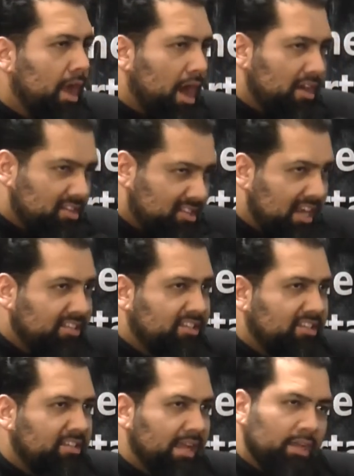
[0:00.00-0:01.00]
are
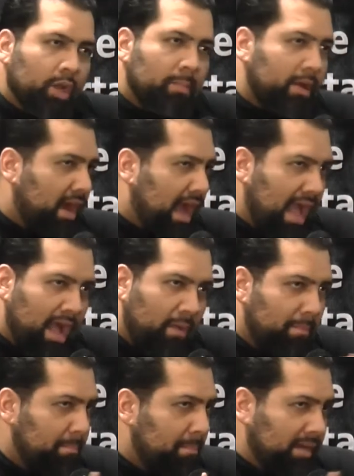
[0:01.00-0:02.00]
such that no matter
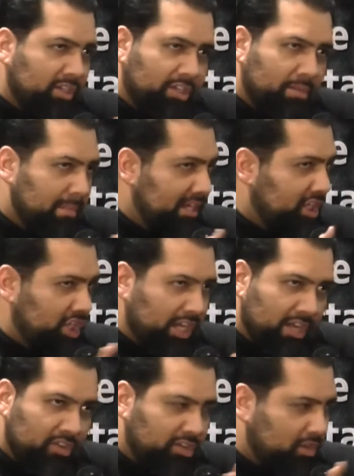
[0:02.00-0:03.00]
how much my
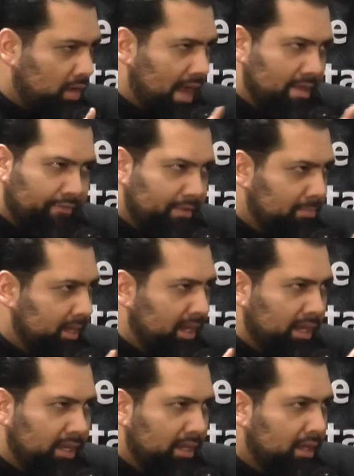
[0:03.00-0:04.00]
Shias cry for
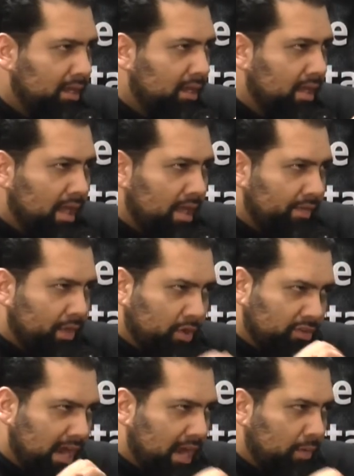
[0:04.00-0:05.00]
me,
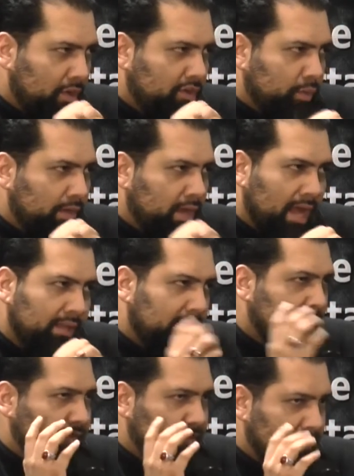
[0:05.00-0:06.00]
those arrows will not
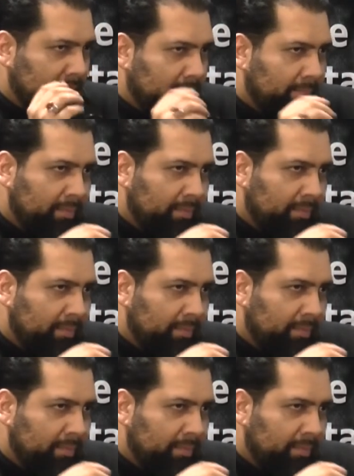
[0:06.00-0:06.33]
leave me.